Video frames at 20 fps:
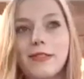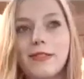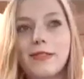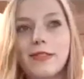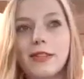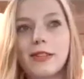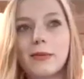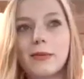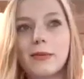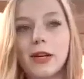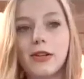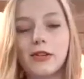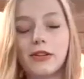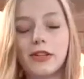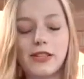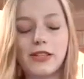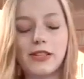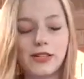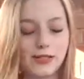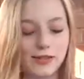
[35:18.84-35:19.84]
Might look
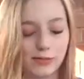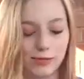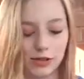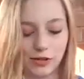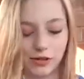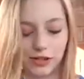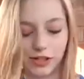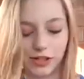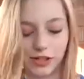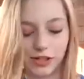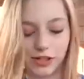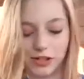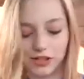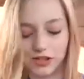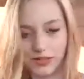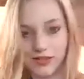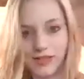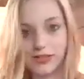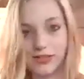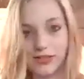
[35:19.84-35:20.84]
into some locations. It
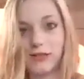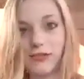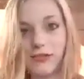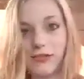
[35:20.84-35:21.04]
sounds fun.